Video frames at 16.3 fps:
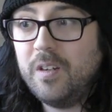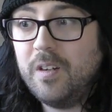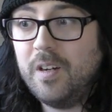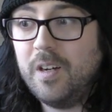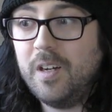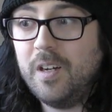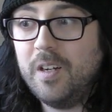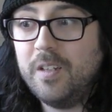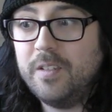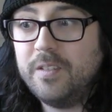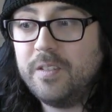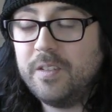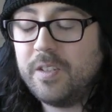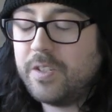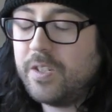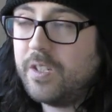
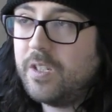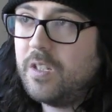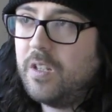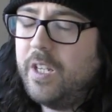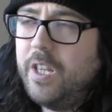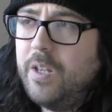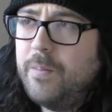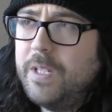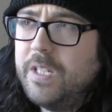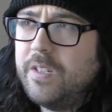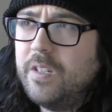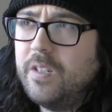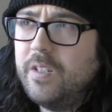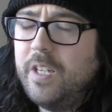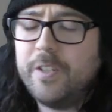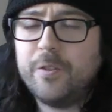And does it slay them
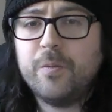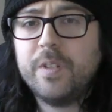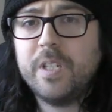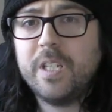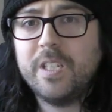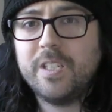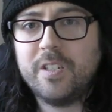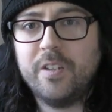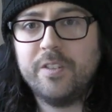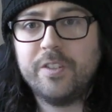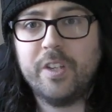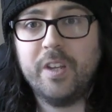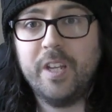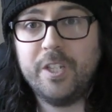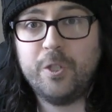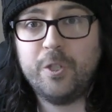instantly? I don't think it does
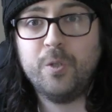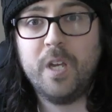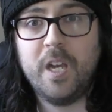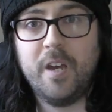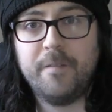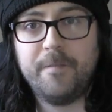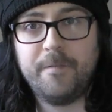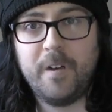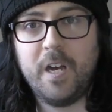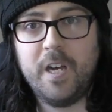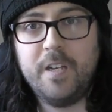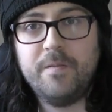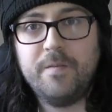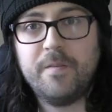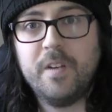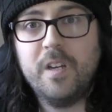unless you get a
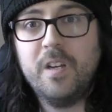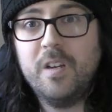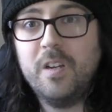5.